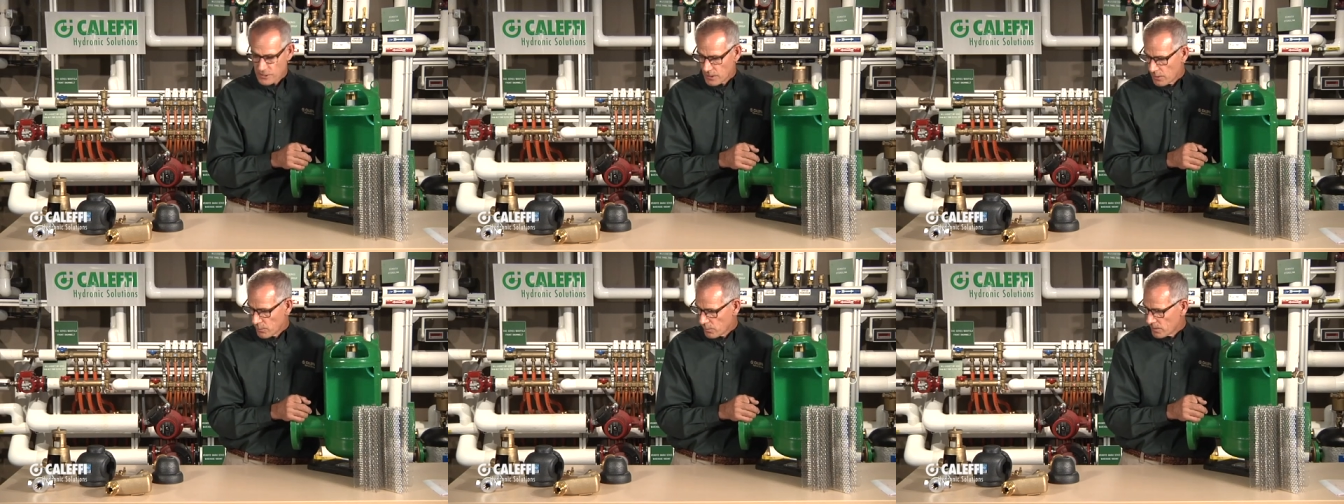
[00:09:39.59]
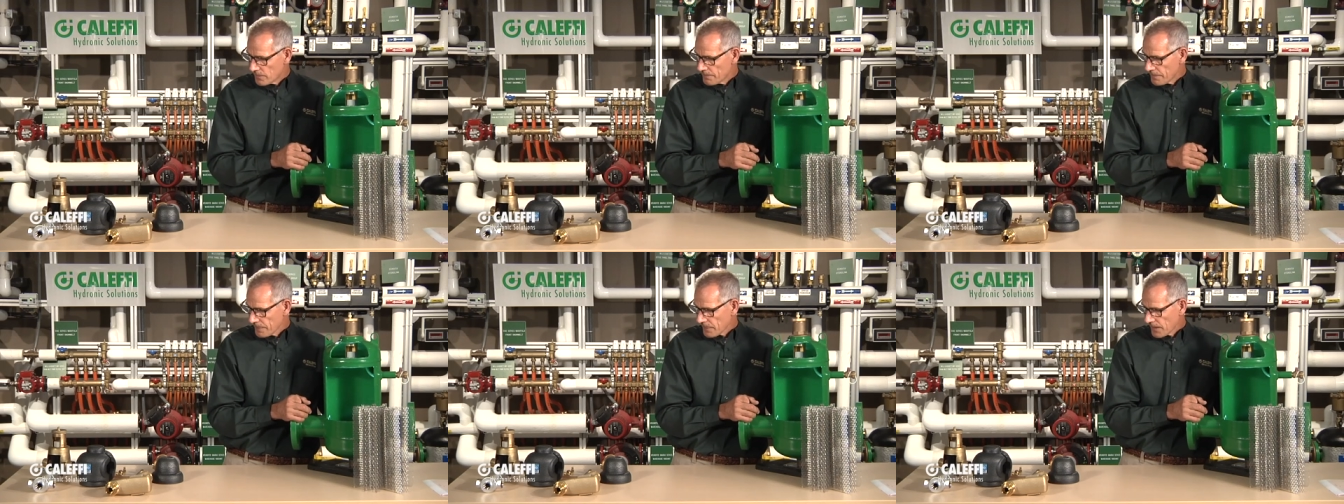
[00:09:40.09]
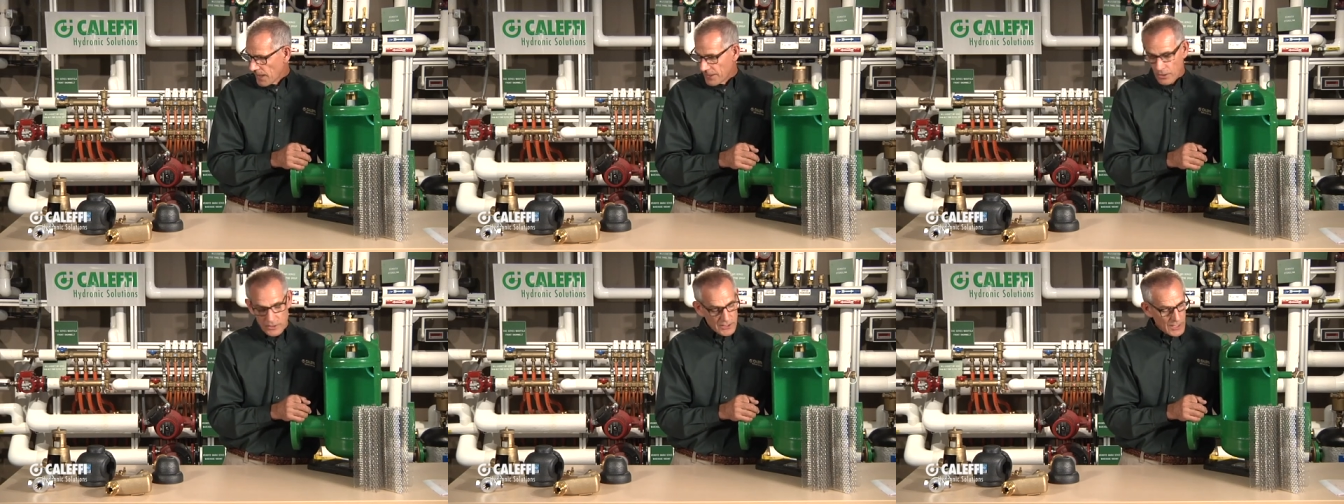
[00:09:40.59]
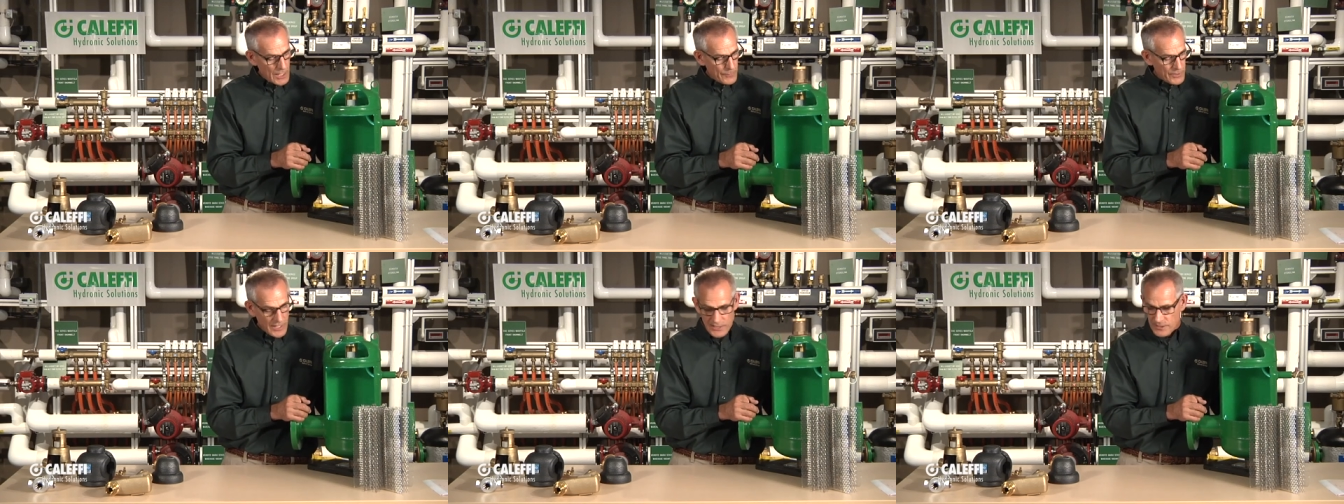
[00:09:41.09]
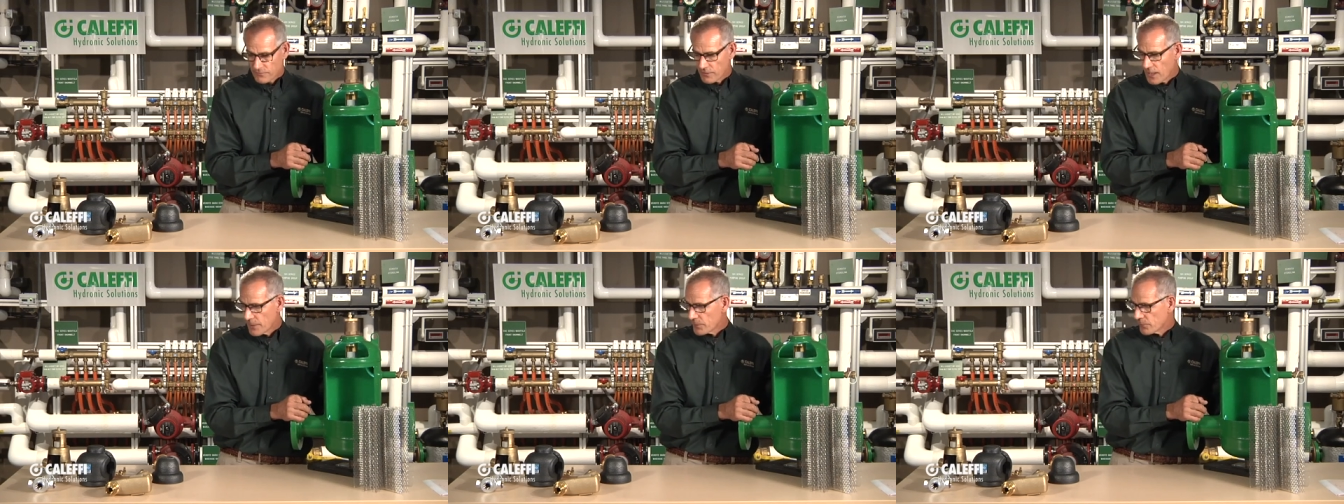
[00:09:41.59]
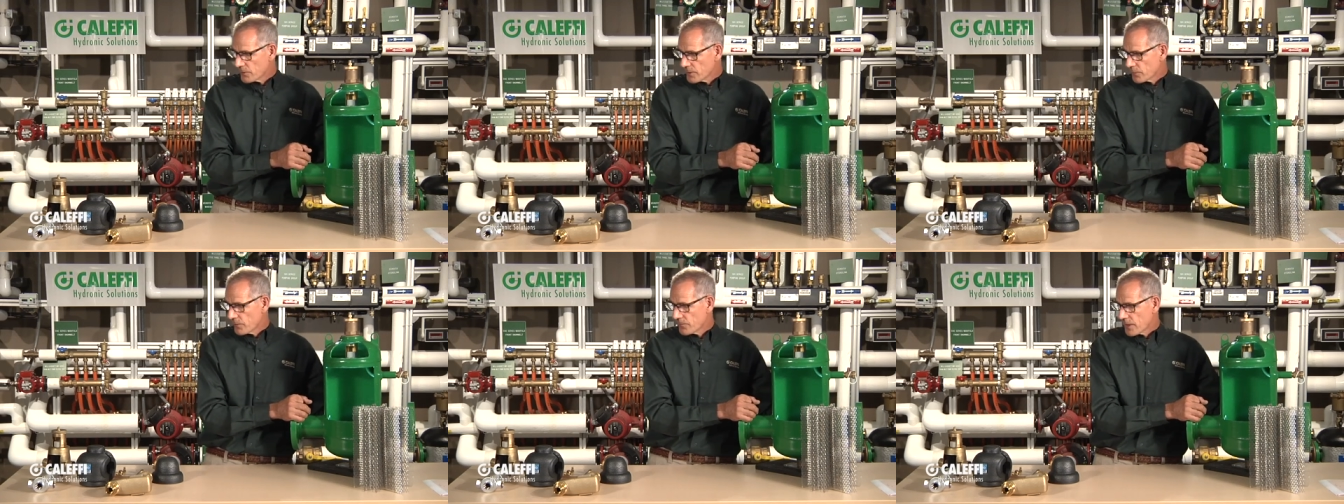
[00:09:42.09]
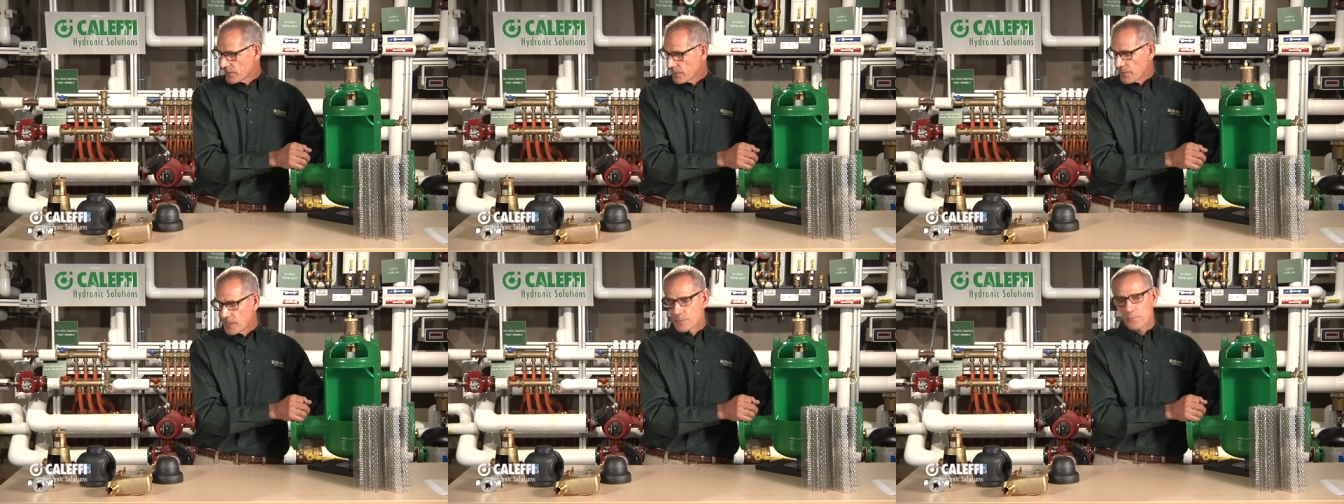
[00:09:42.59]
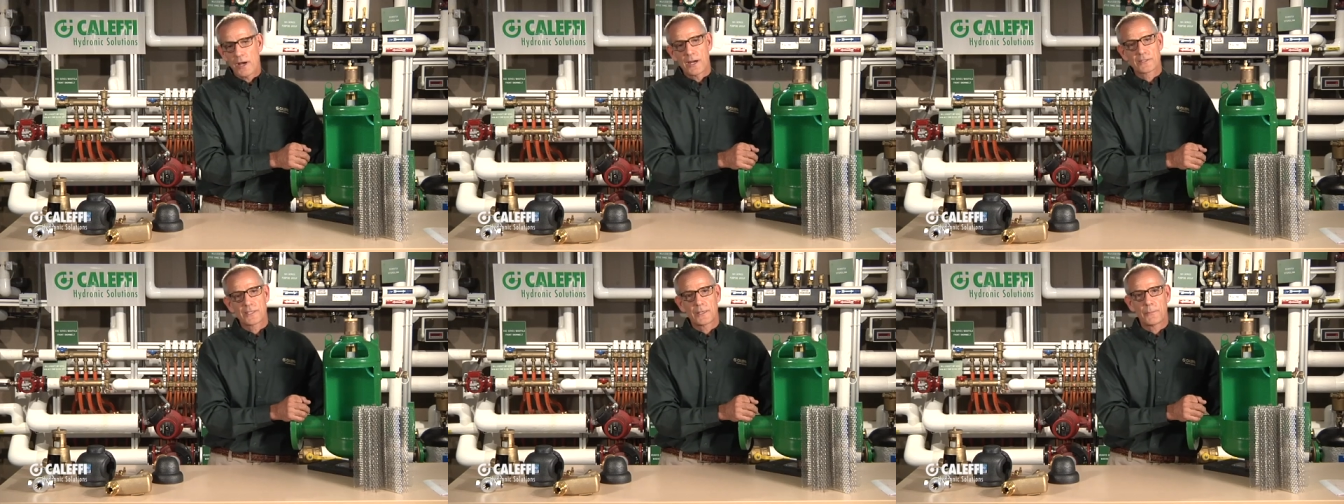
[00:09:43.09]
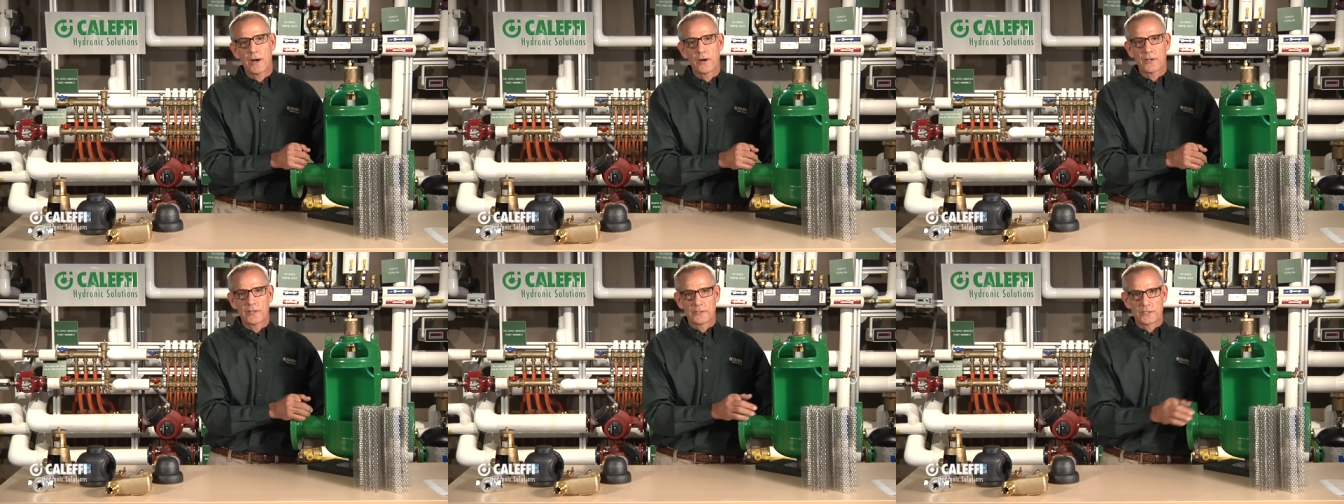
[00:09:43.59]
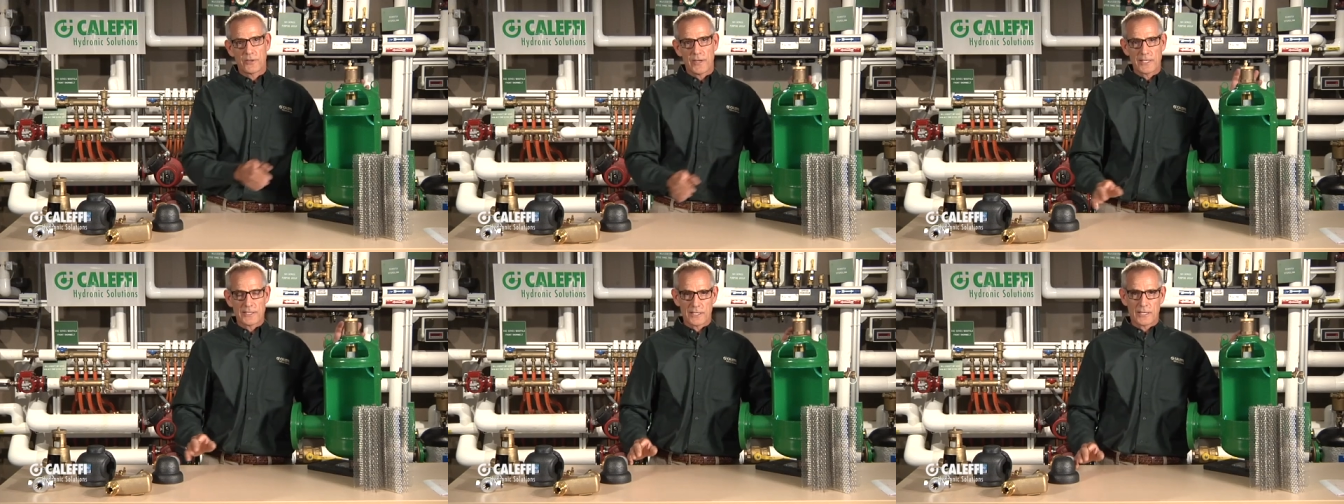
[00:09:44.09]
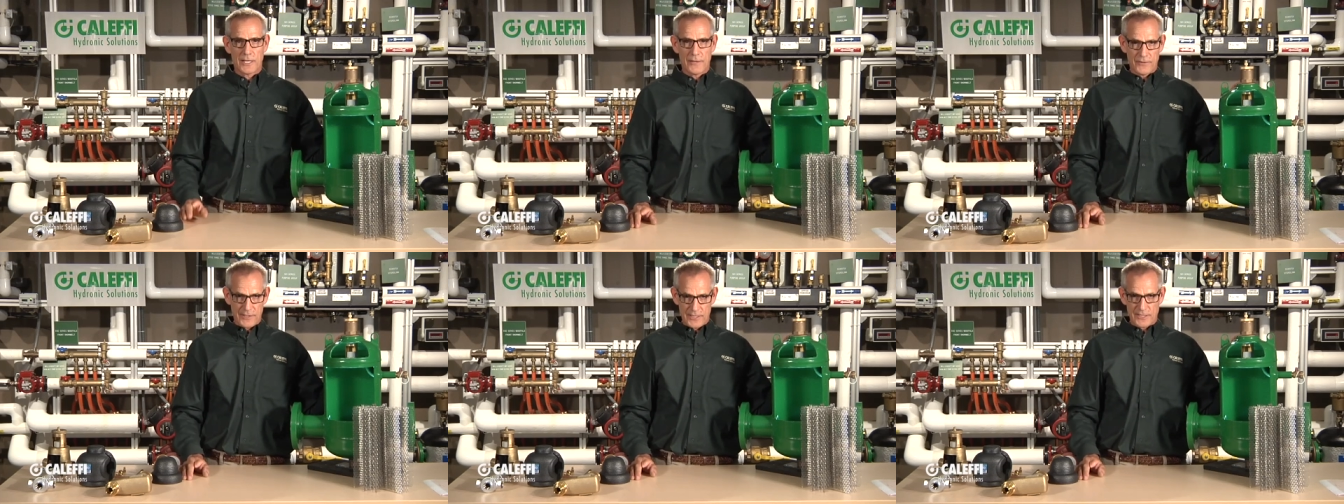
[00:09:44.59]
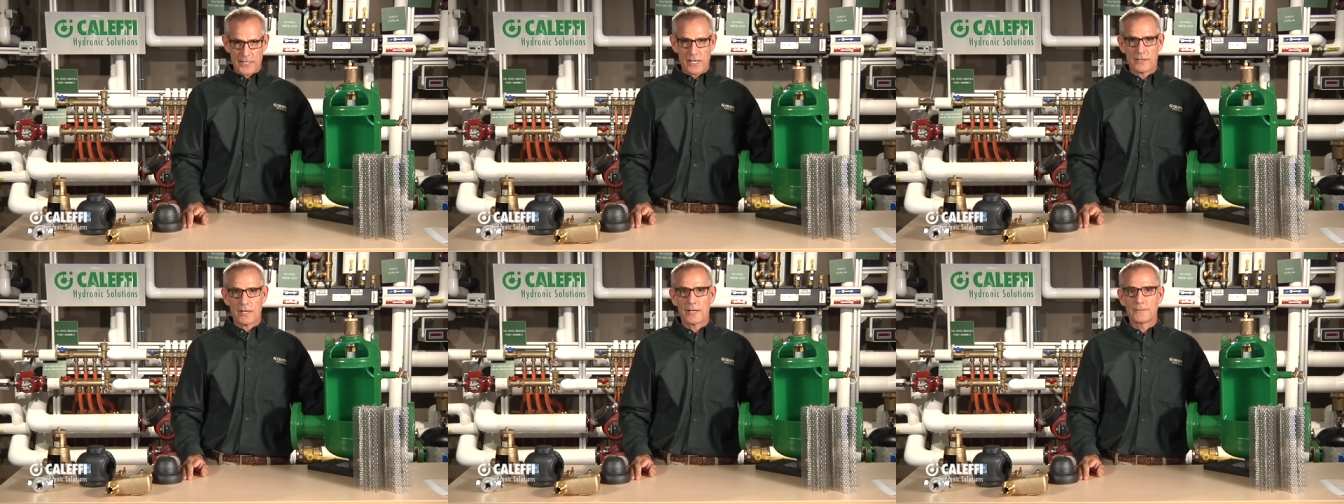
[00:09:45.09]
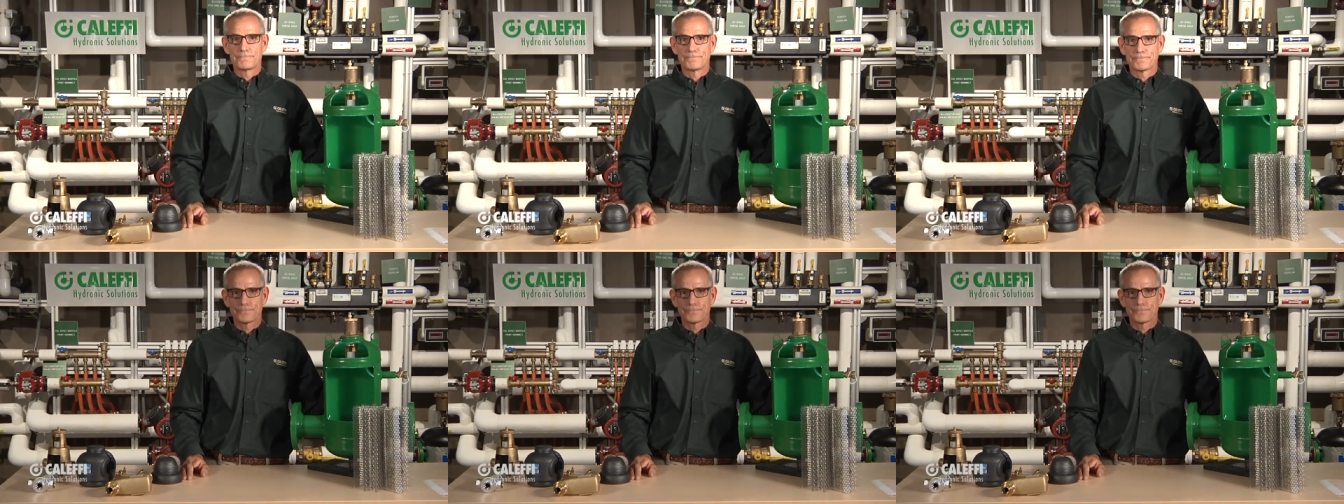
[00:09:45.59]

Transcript: So I know it's a comprehensive line, but we think we've got the best products on the market, and so that's the Caleffi Discal line.